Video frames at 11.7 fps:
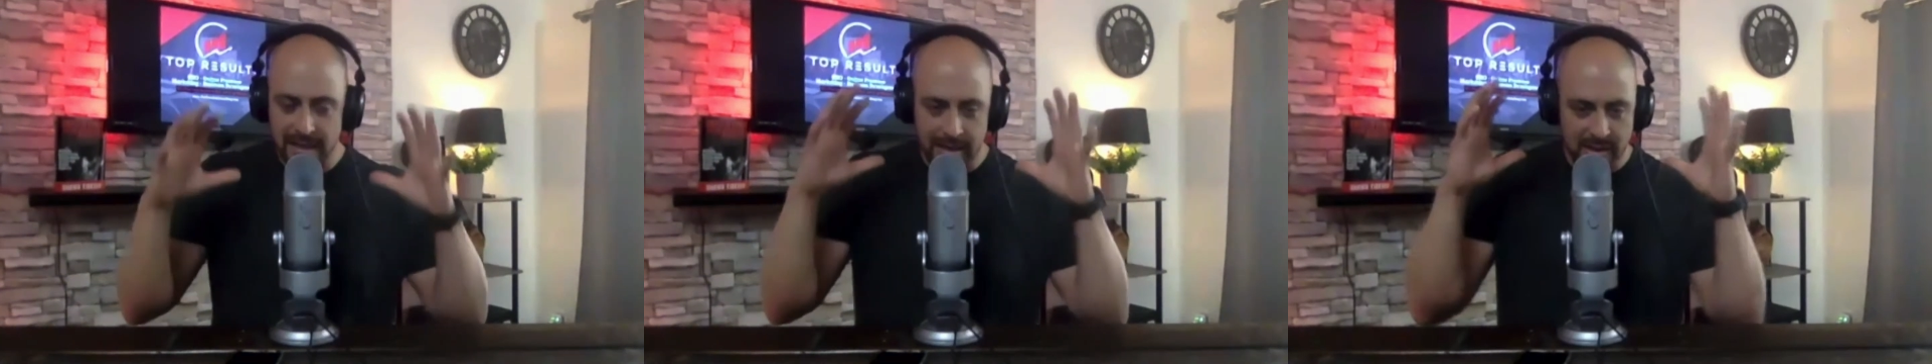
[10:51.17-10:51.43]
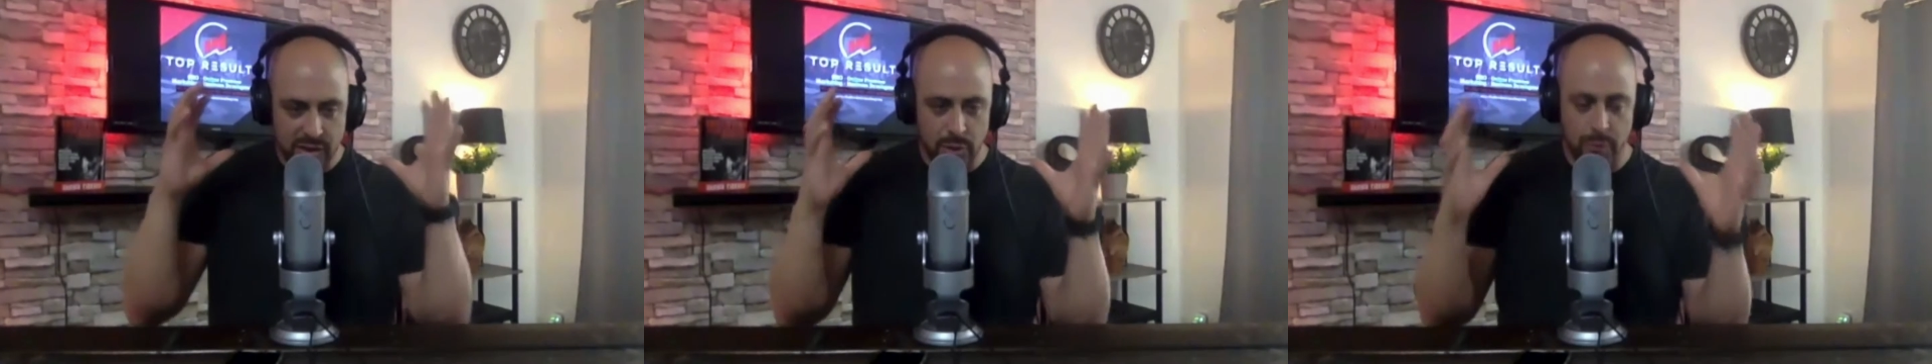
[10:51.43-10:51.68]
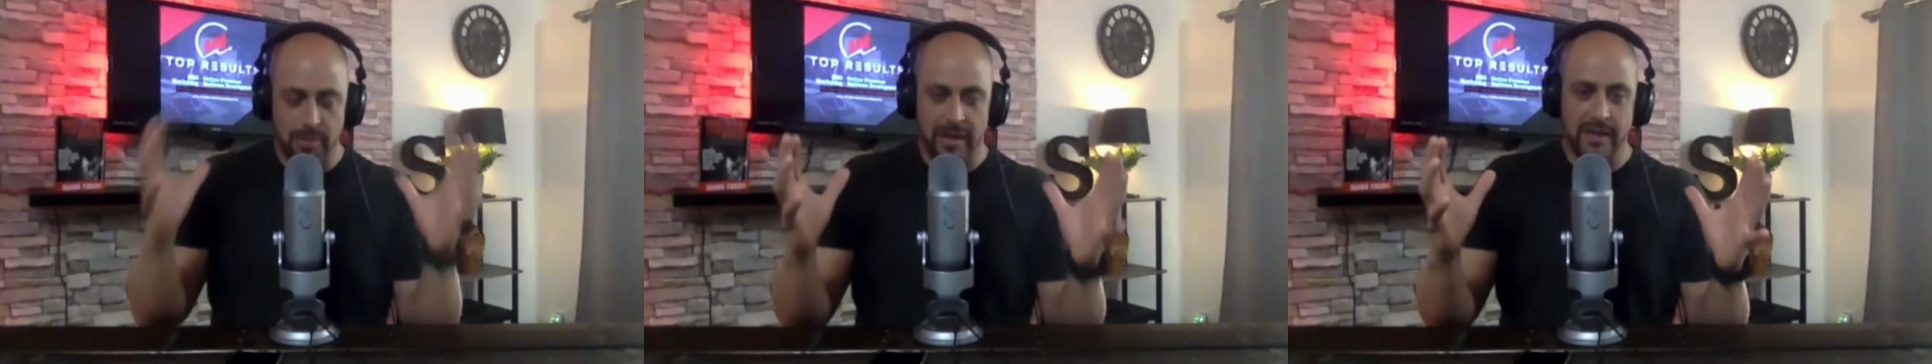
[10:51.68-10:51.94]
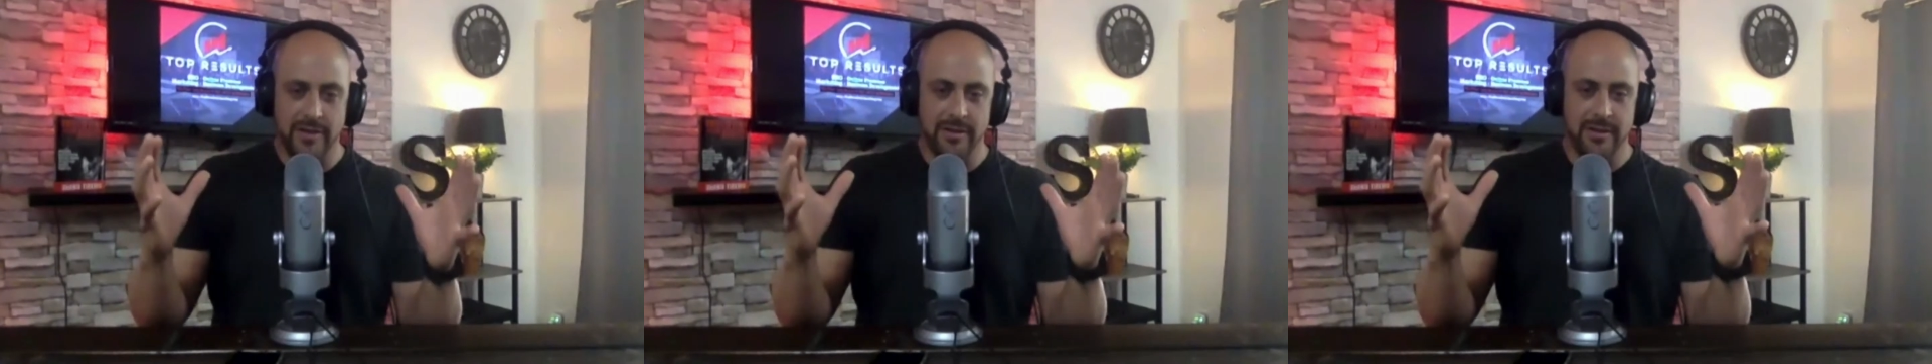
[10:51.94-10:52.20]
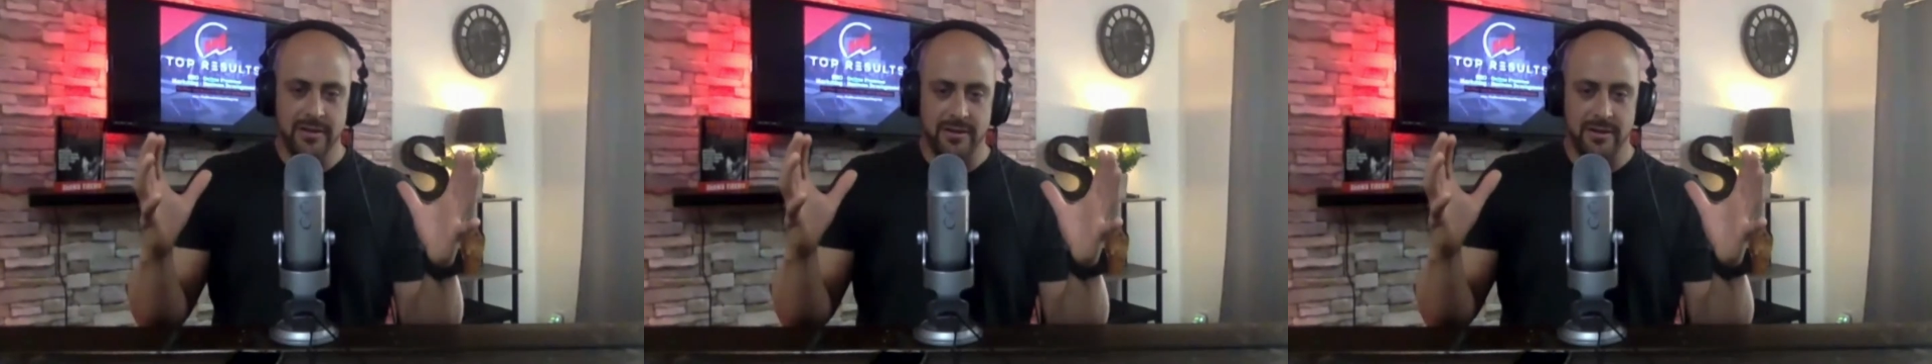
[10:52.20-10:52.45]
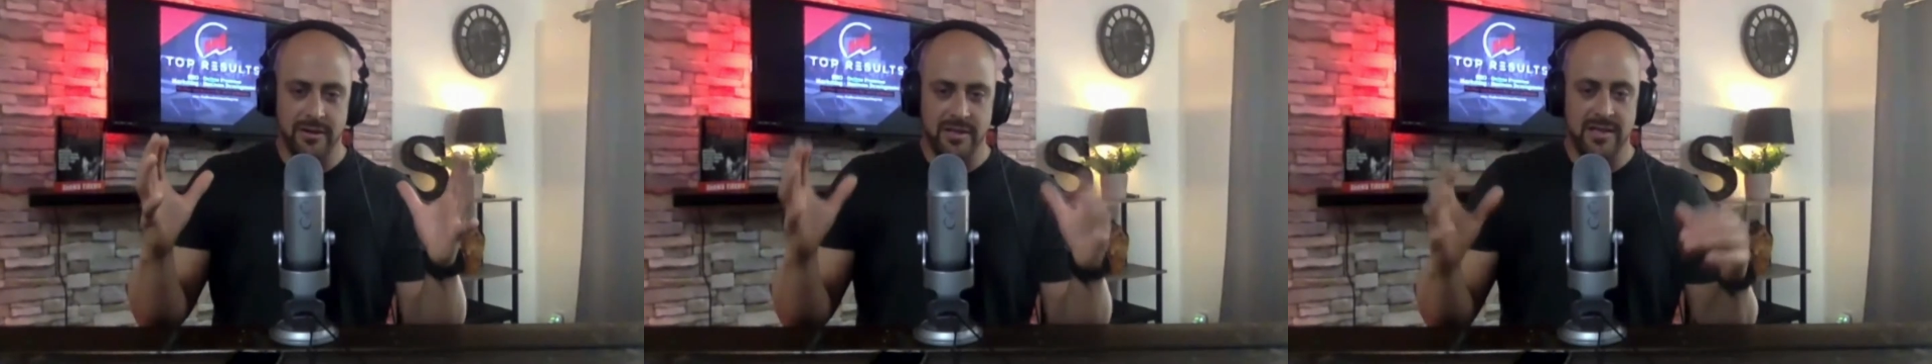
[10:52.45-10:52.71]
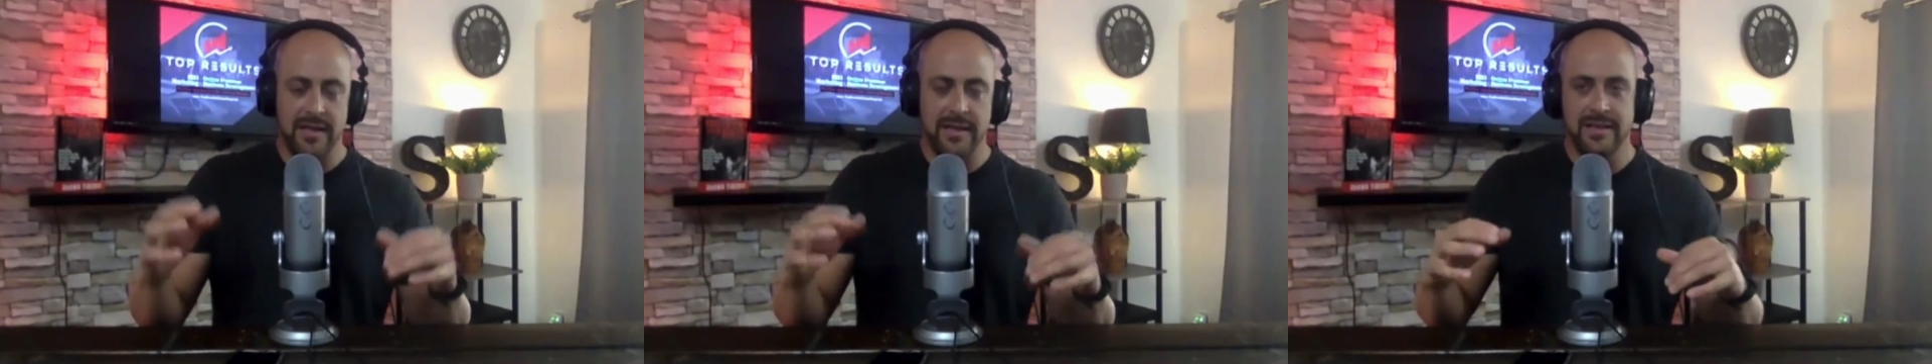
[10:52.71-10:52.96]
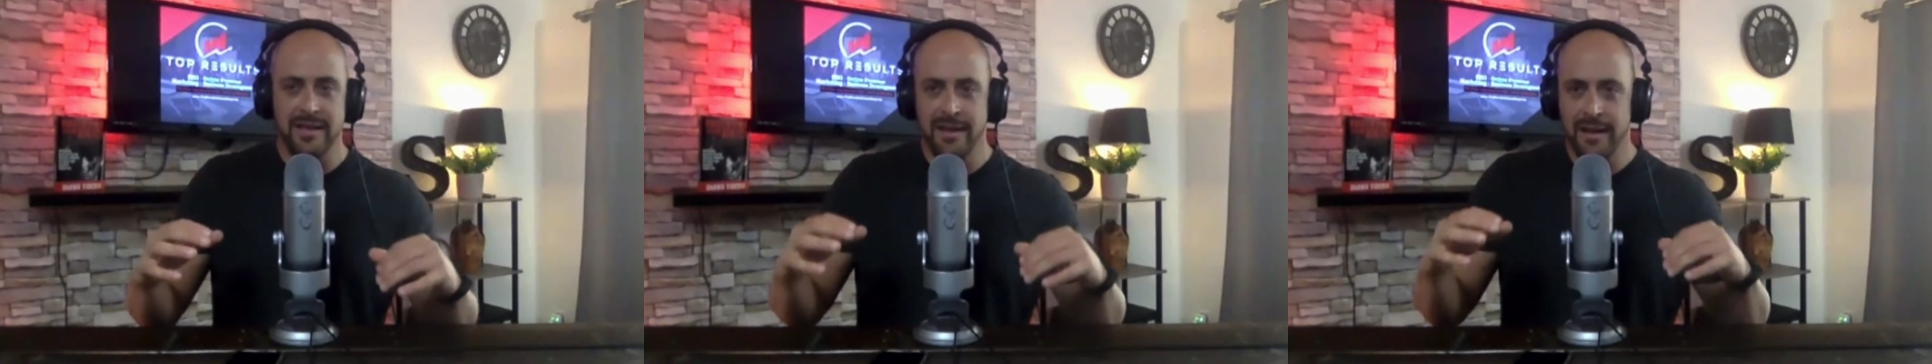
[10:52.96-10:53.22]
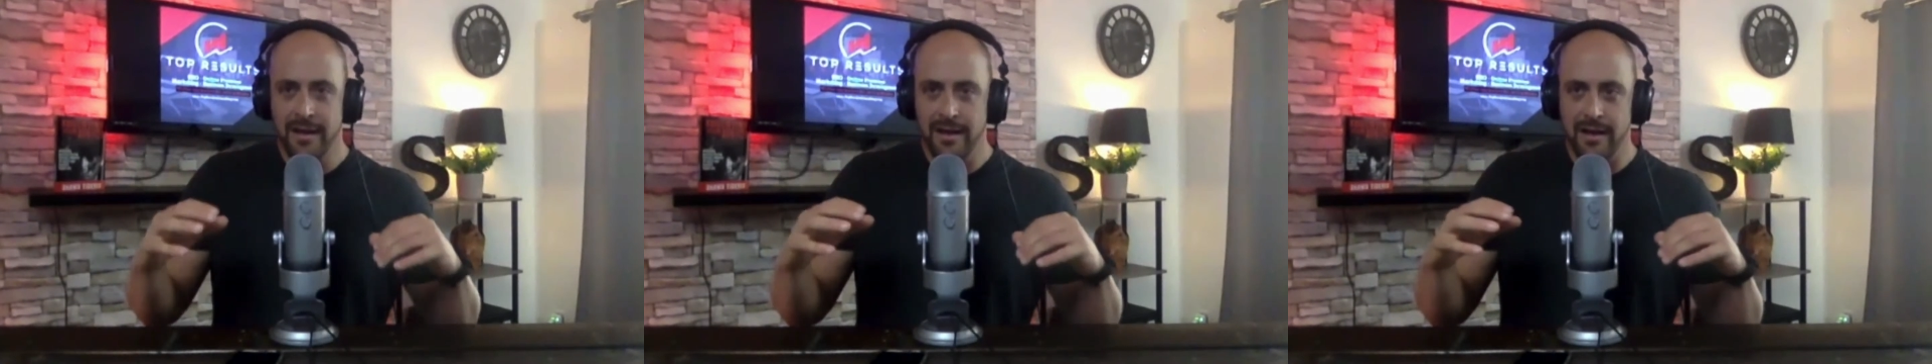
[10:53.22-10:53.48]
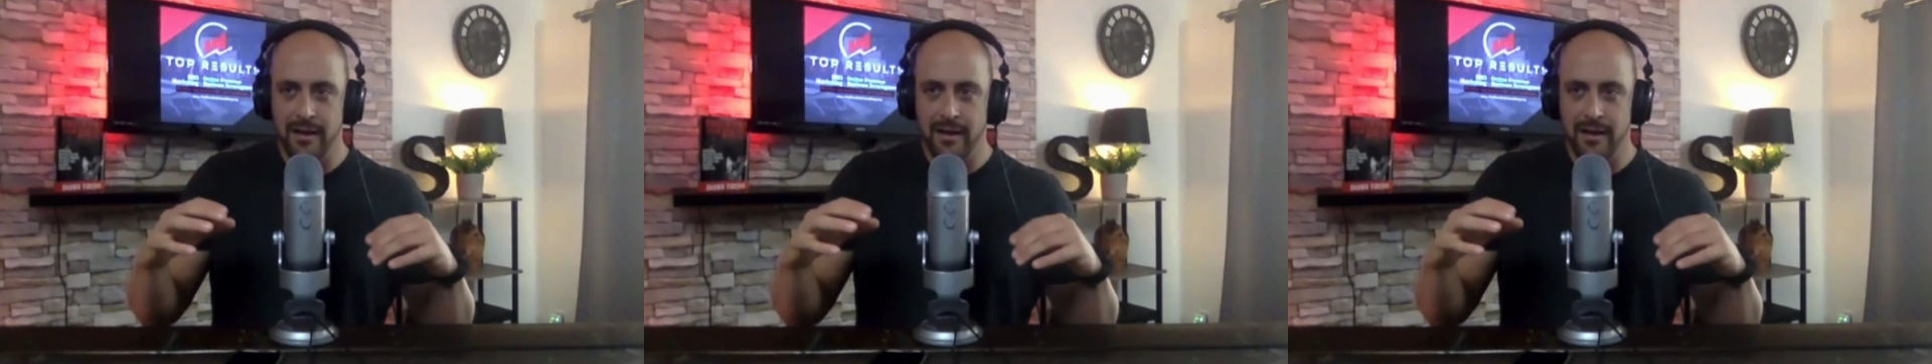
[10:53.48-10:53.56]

and he's got a sole page on his site.